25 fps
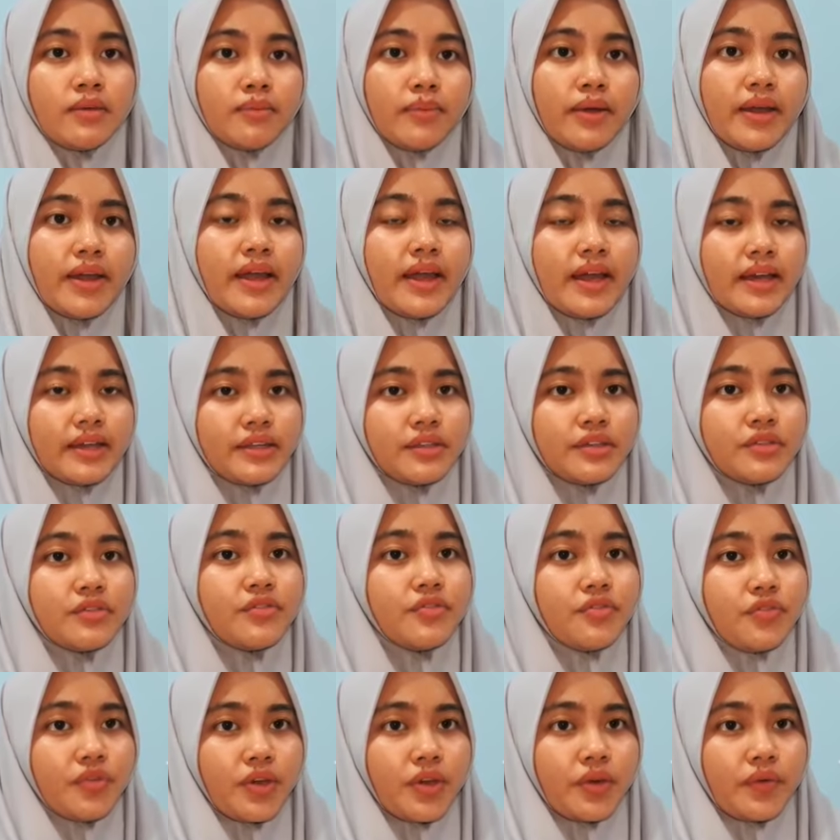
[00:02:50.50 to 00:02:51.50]
By adding
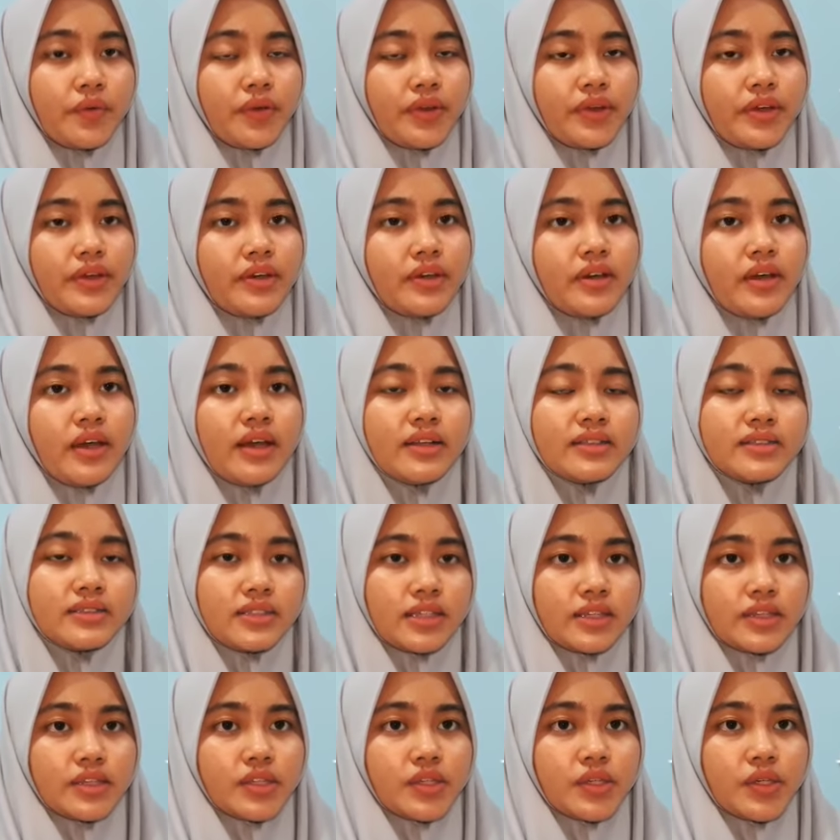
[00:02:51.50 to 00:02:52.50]
very and
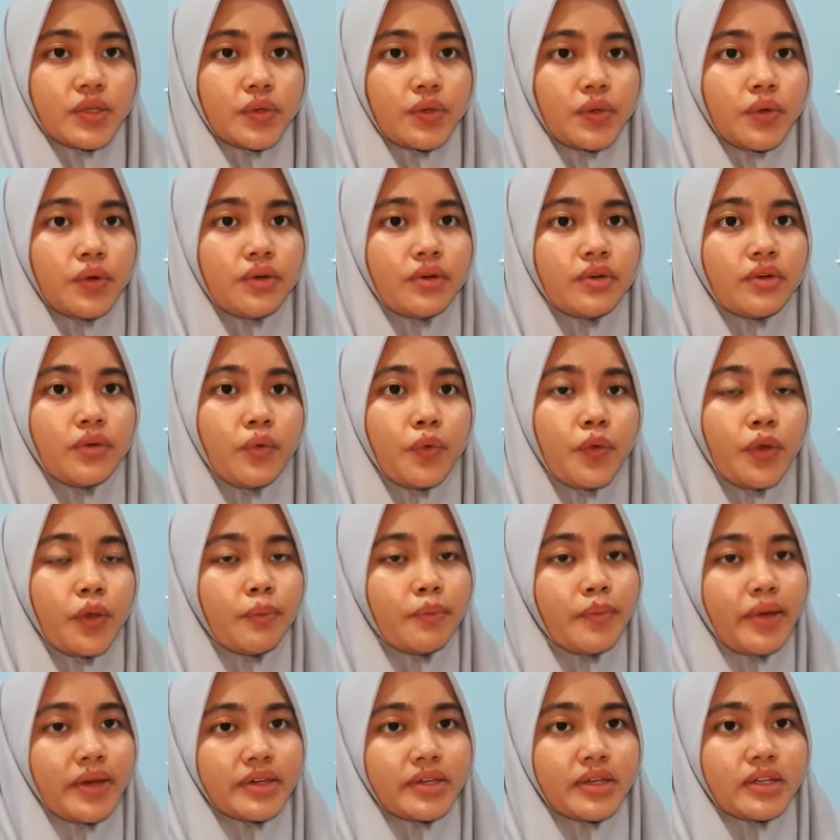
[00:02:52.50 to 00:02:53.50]
thank you will
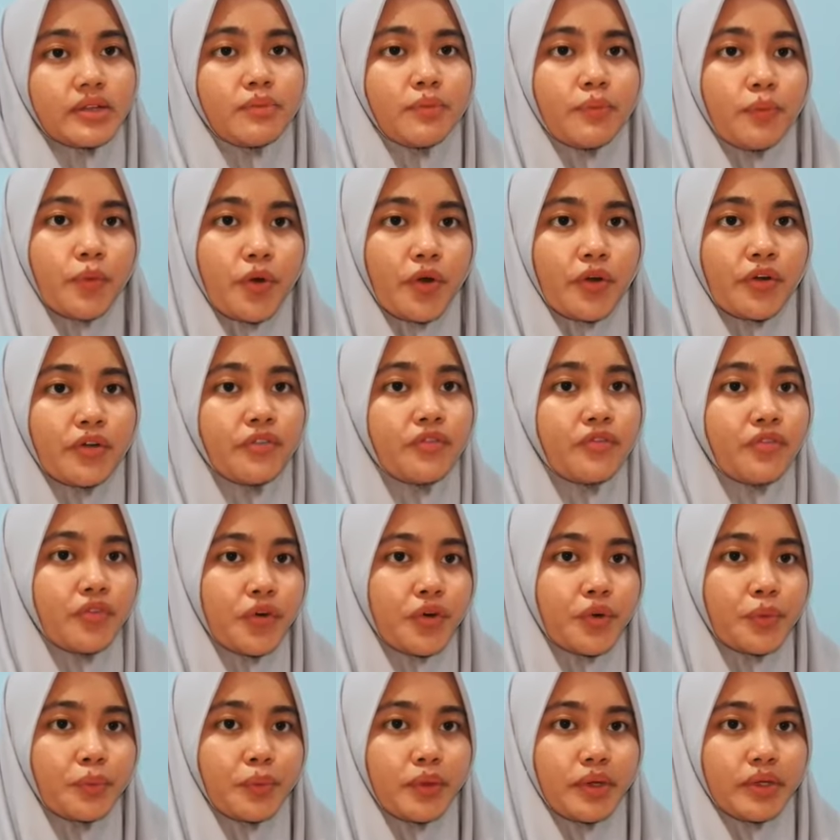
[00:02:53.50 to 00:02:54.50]
make it more
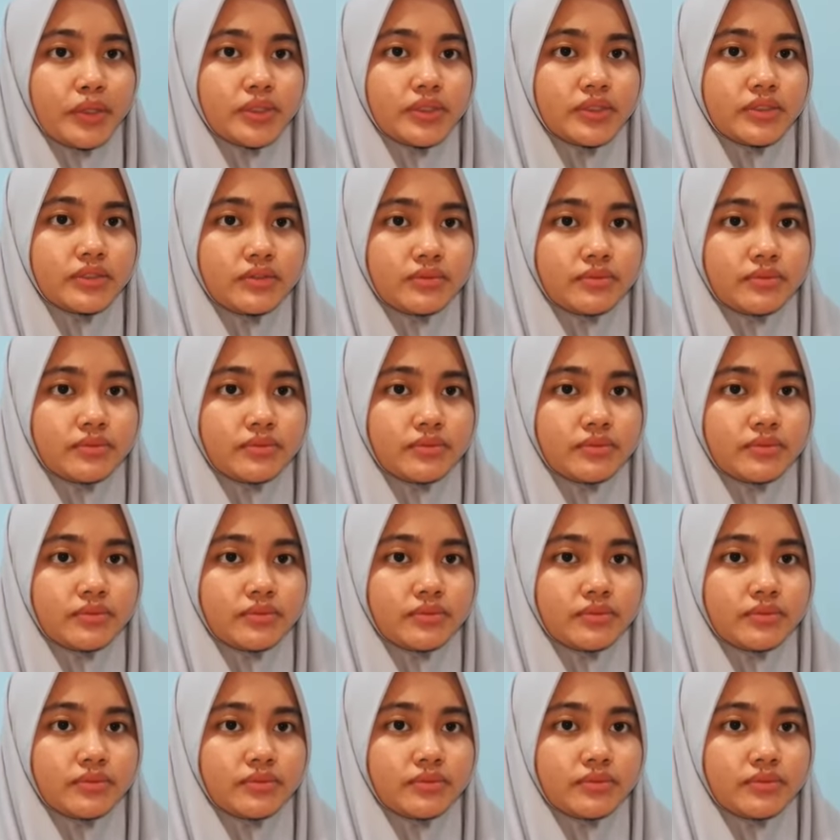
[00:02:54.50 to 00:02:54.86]
formal.